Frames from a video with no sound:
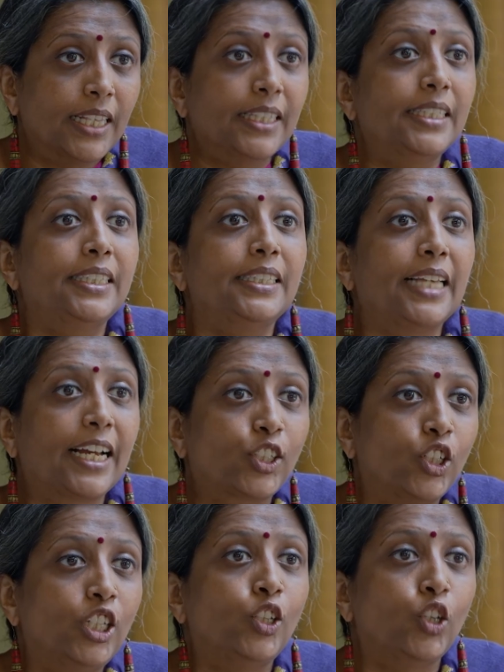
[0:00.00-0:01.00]
This is
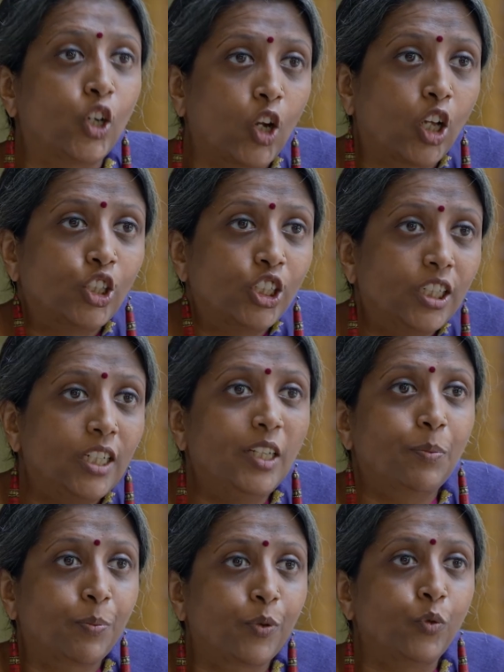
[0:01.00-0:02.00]
actually
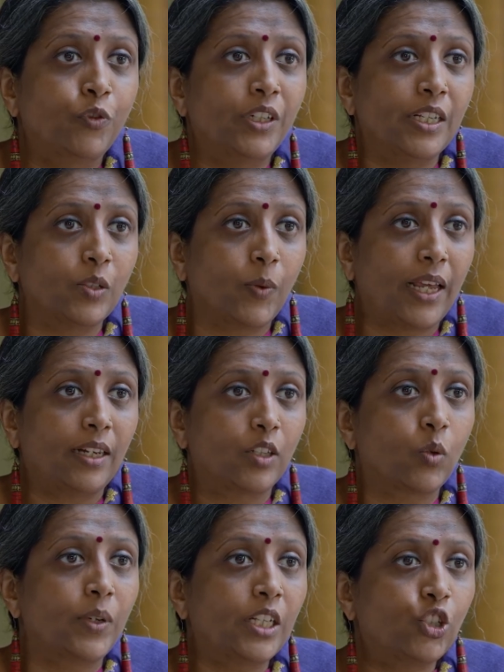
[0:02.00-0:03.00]
neurologically proven as well.
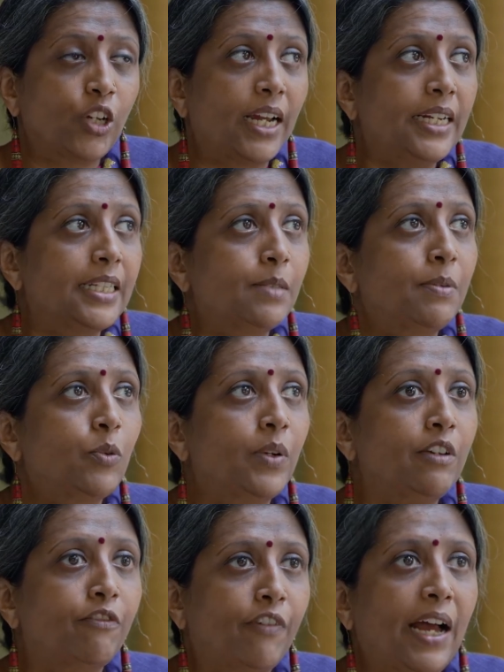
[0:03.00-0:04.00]
So when the child is
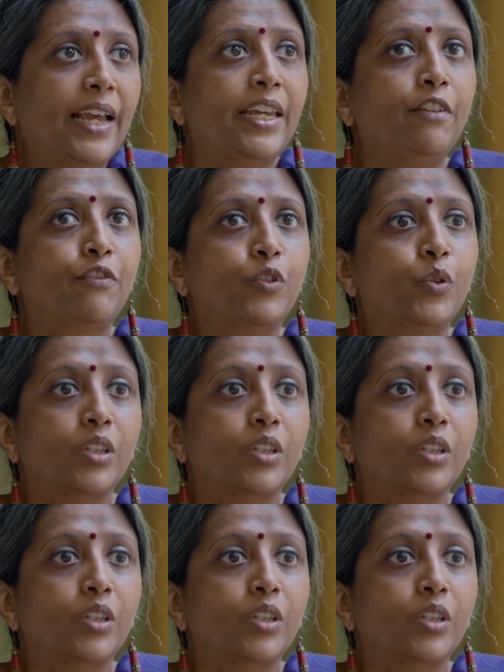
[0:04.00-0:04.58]
between 5 to